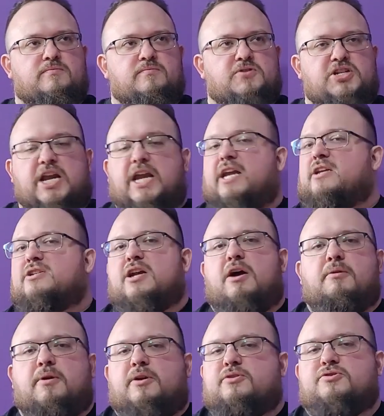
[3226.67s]
change
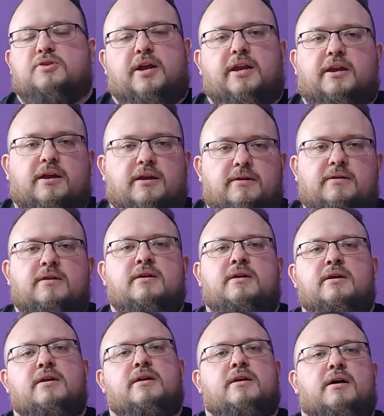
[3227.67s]
how our training
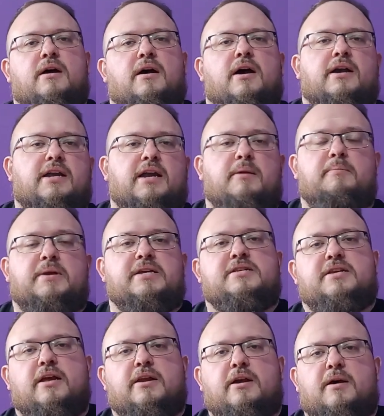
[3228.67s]
can be
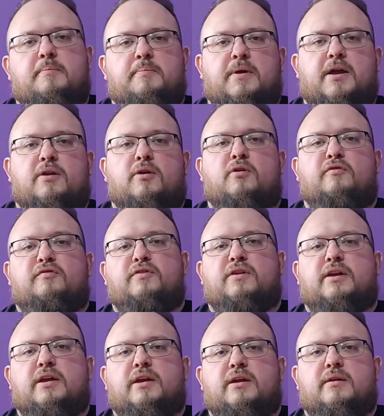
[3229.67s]
set up, and
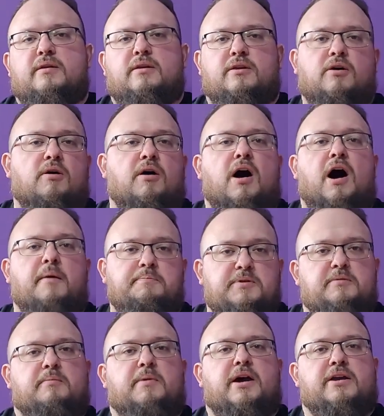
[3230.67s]
hopefully
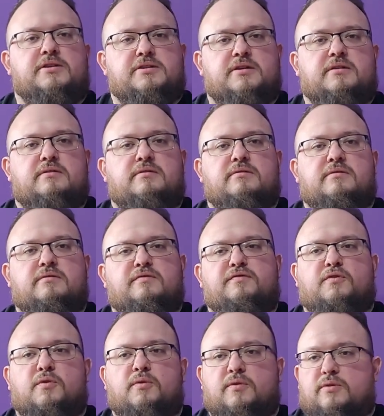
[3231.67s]
optimize it
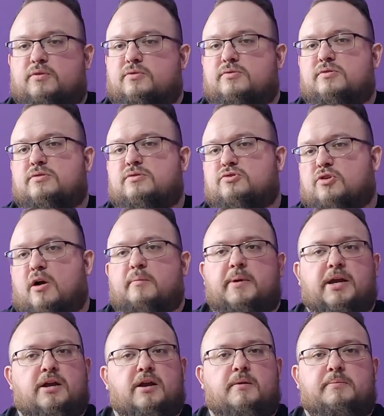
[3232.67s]
for those
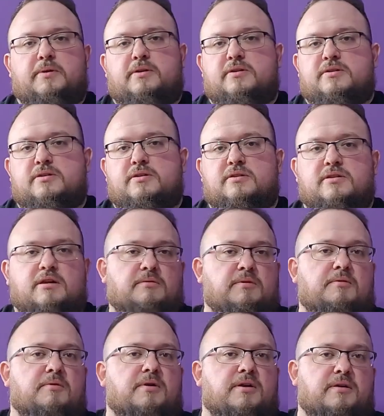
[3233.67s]
strongman competitions that
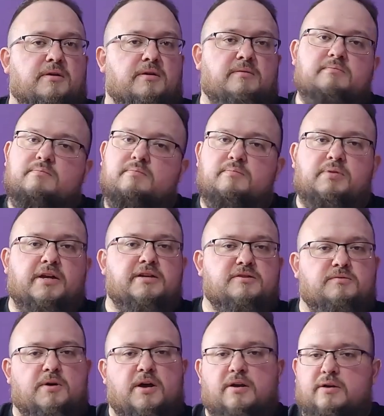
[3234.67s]
we want to
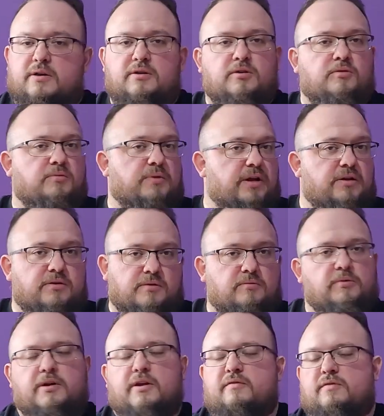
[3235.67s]
place well in or win or
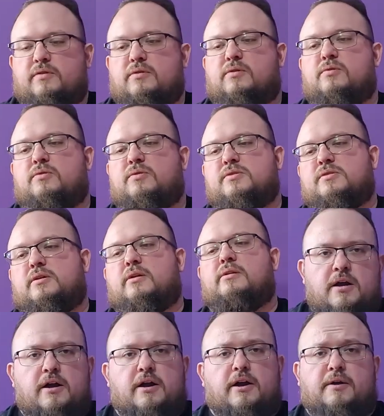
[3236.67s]
whatever the goals are.
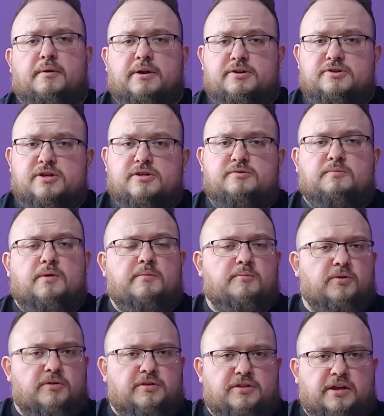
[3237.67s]
All right, I want to address one
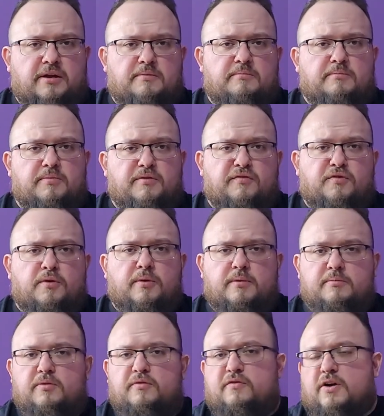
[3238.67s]
more thing before we
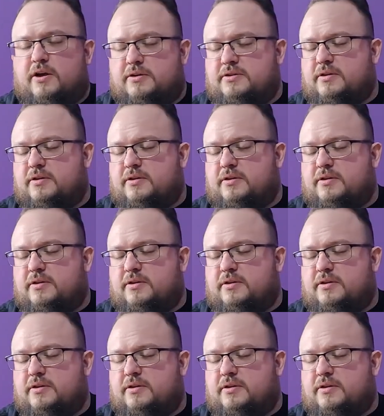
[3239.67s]
move on